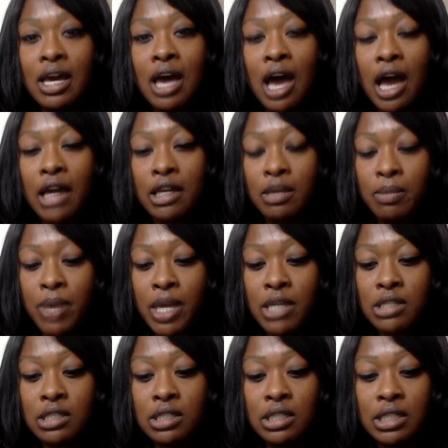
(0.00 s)

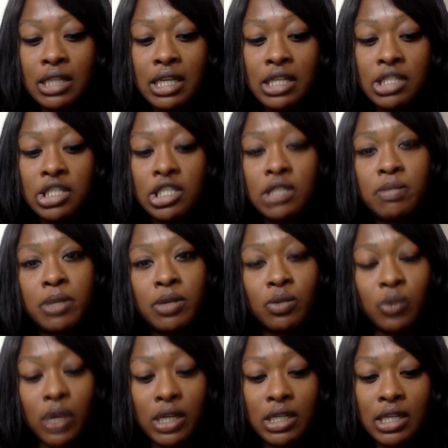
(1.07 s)
Occupationally, she's been
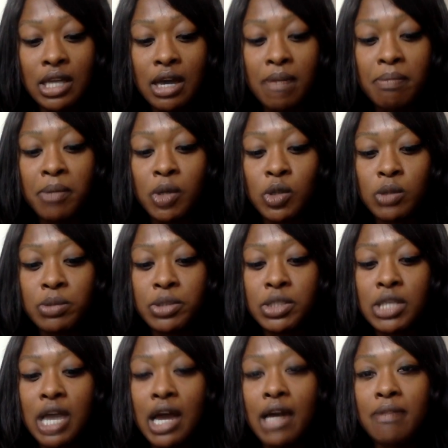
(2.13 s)
written up multiple
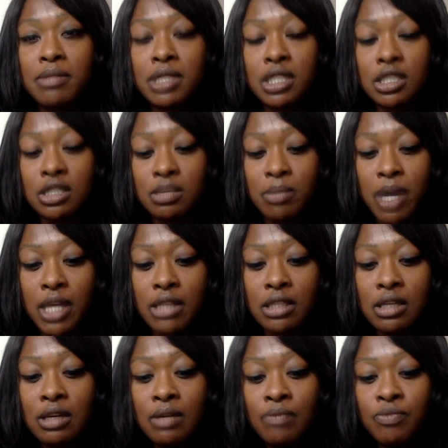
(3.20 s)
times this month
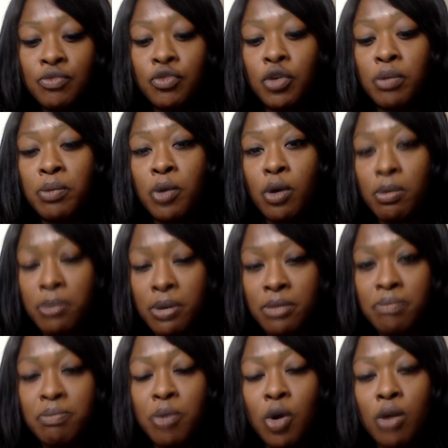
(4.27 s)
for
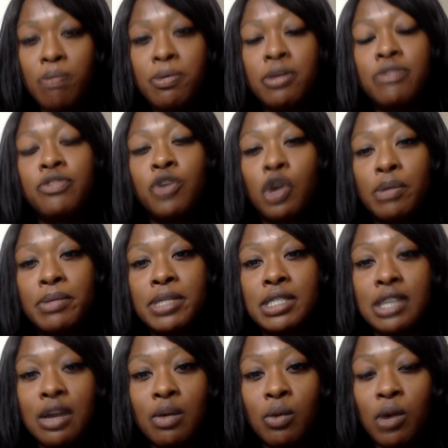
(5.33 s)
poor performance
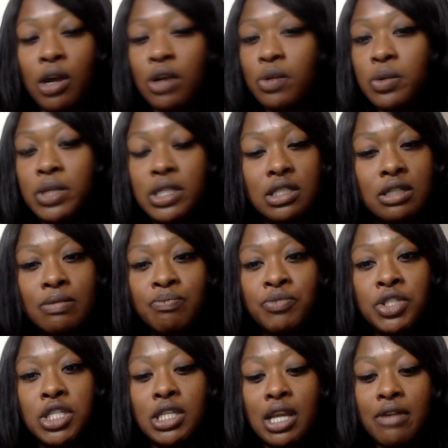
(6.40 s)
at work, which
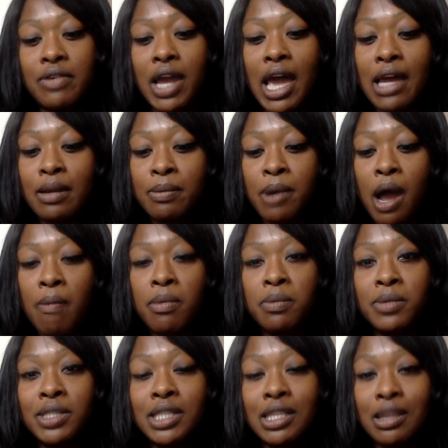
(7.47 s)
she never had a problem
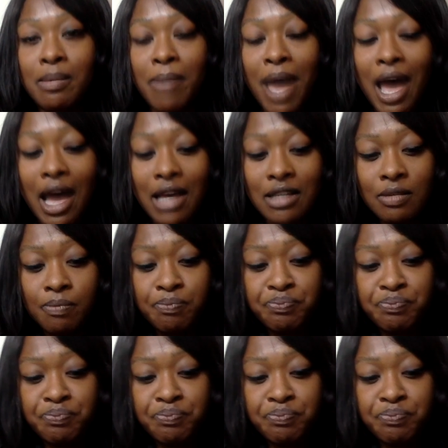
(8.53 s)
with in the past.